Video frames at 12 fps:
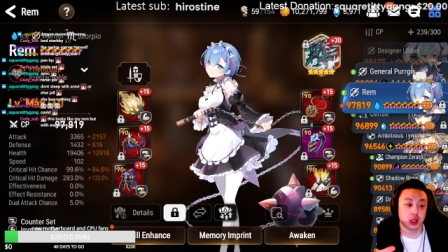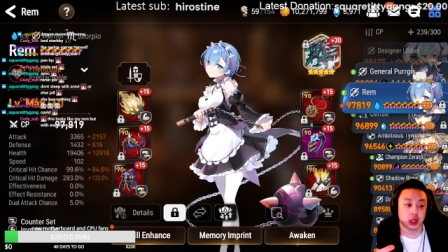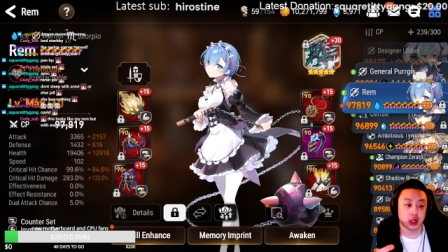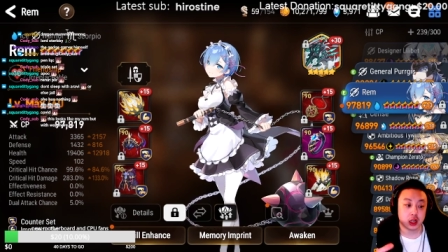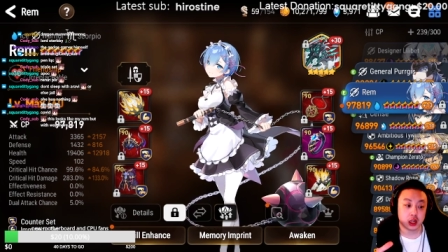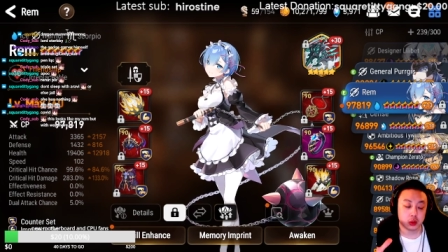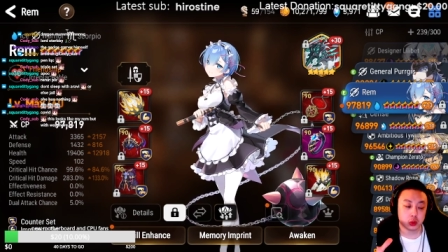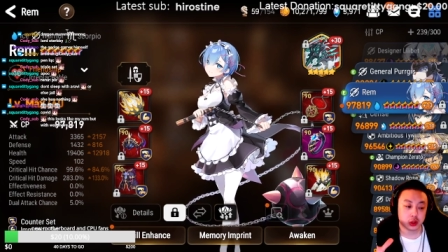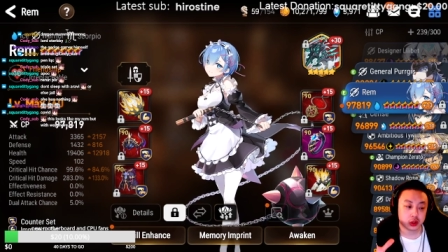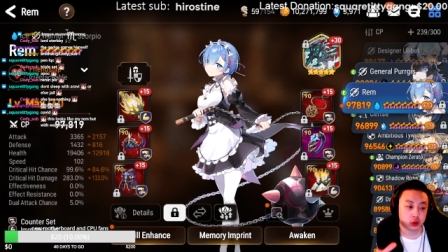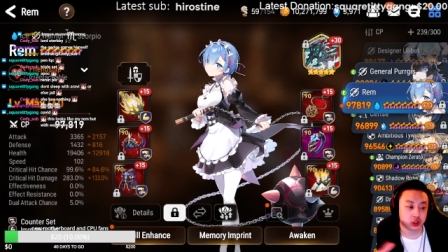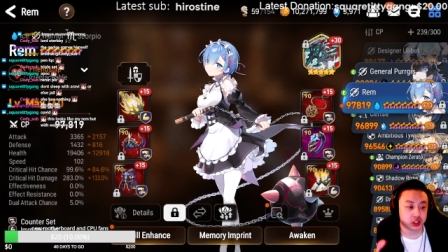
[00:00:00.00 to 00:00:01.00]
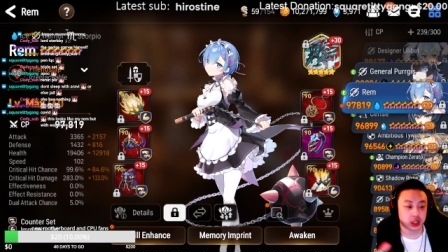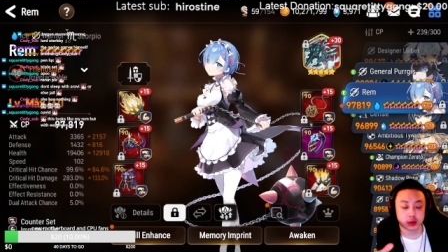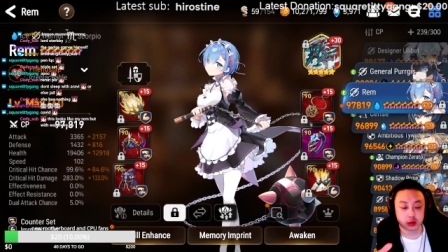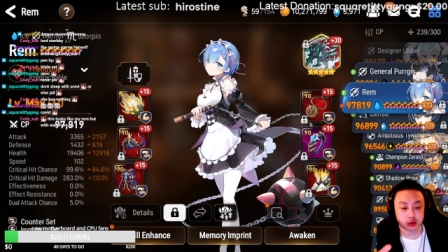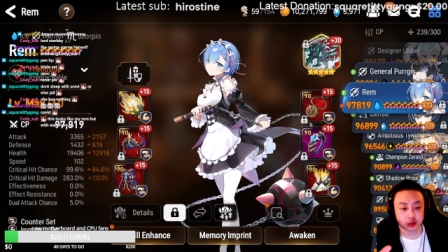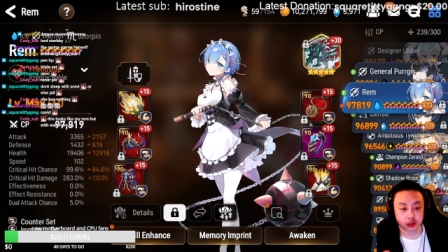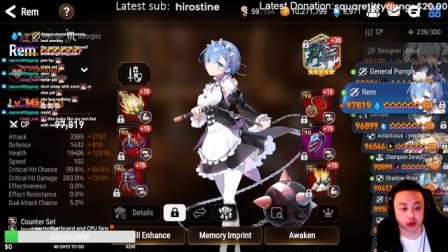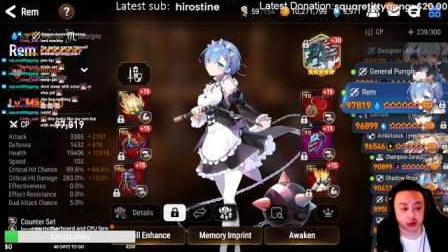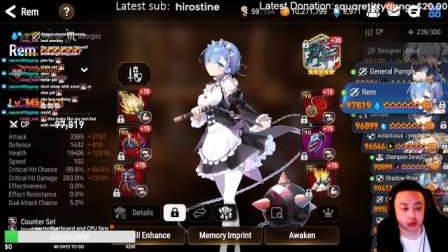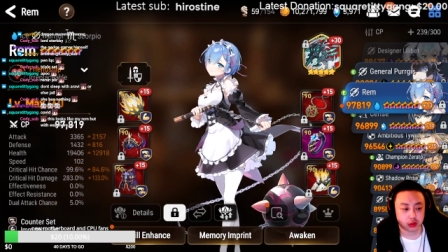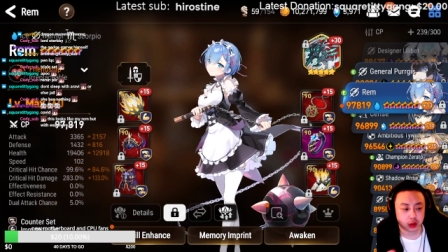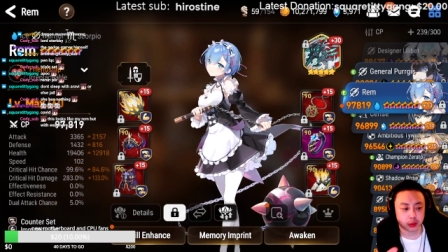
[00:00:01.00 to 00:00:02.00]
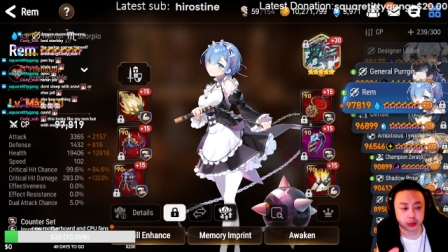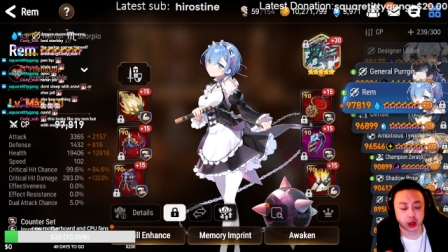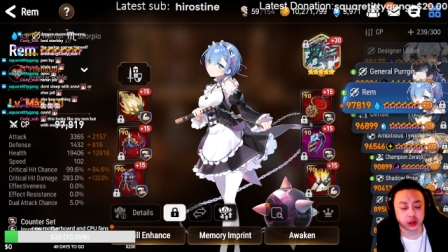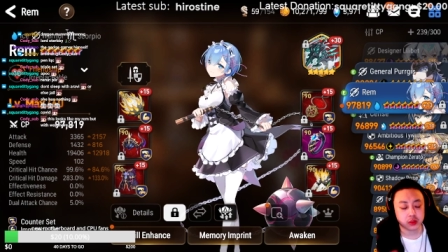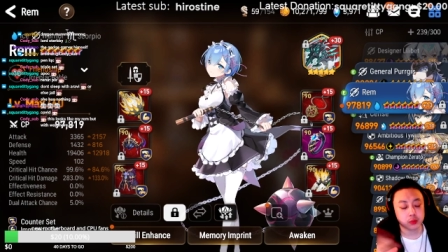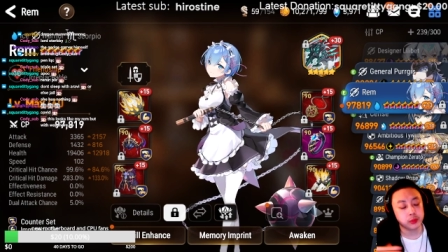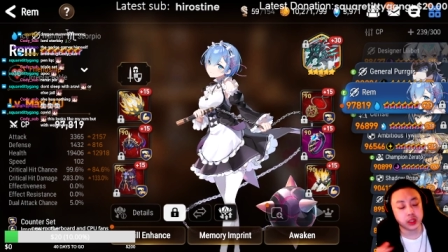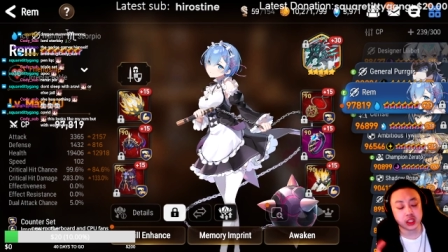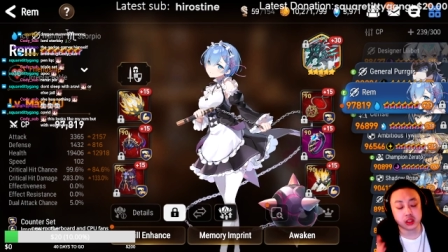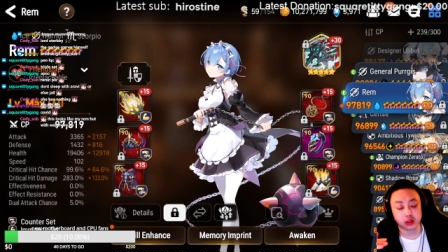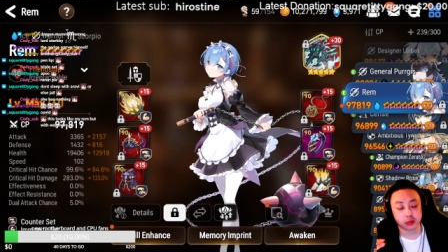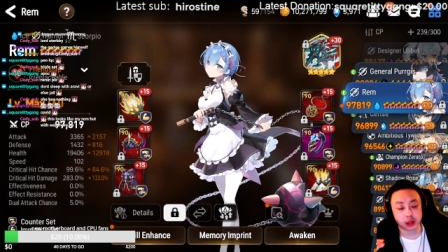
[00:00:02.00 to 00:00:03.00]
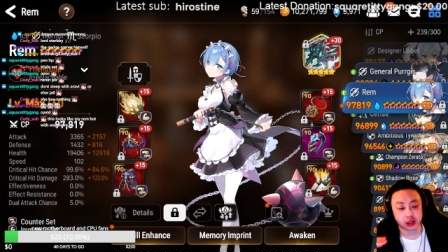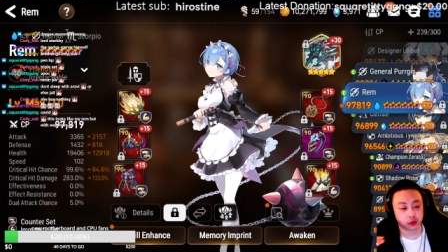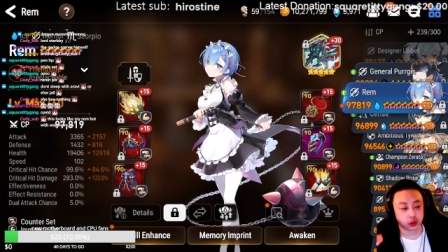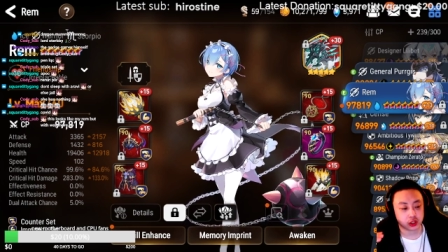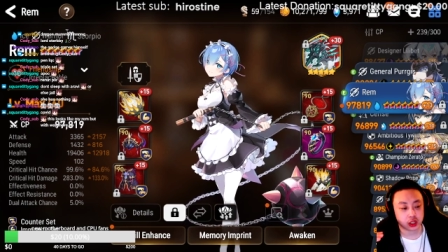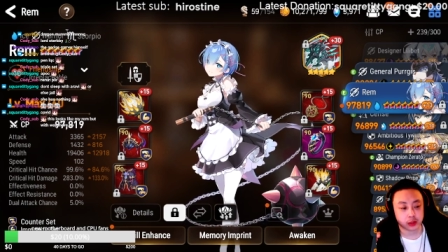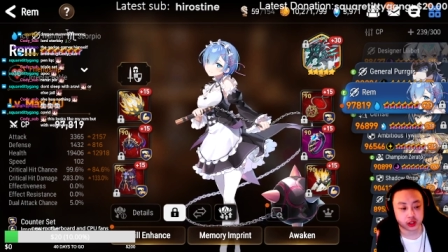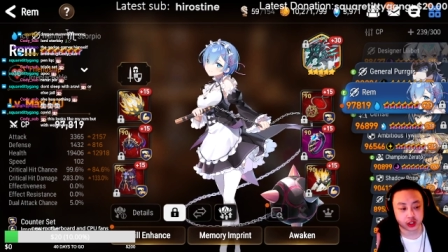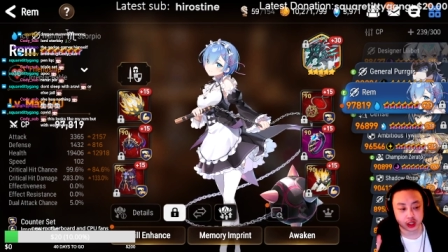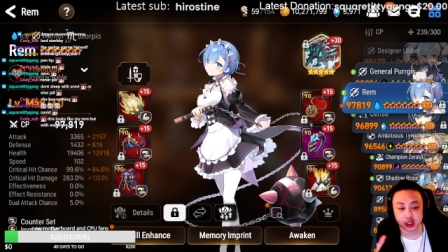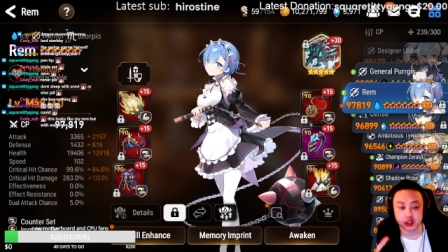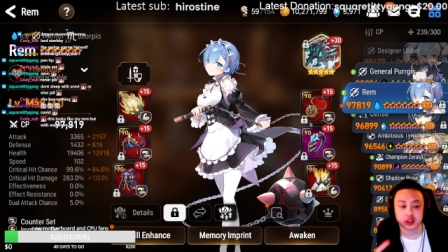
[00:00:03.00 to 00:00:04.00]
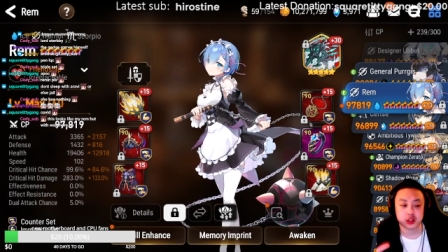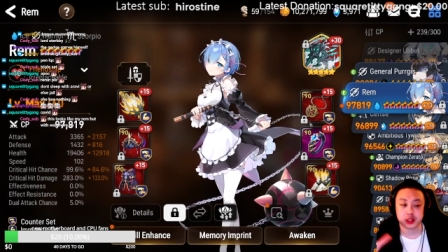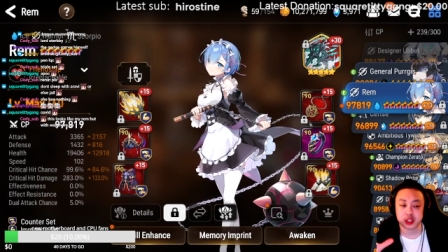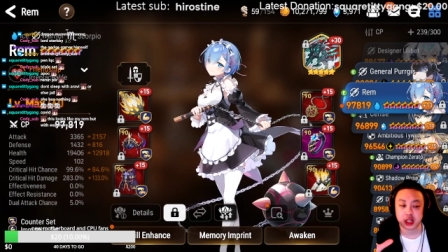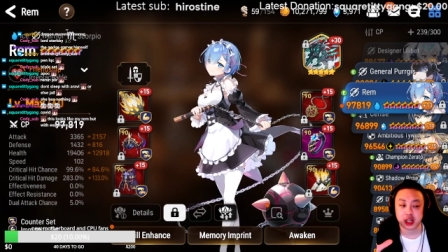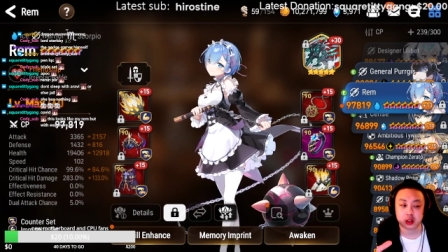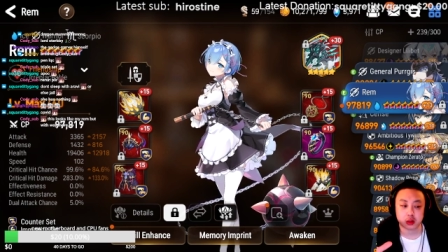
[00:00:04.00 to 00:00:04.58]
with crit damage, a immediate amount of crit damage and some attack,